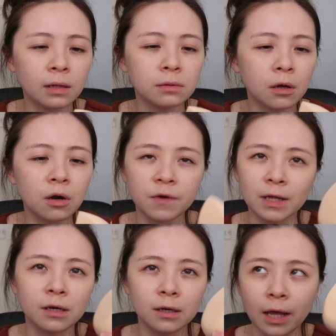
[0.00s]
lot of
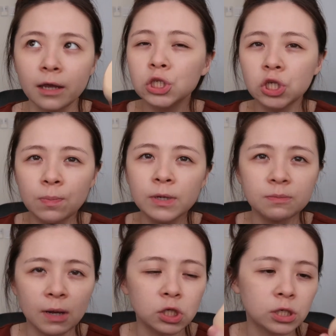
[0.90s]
other like cheaper
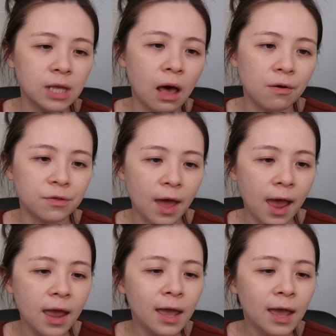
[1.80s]
sponges out there.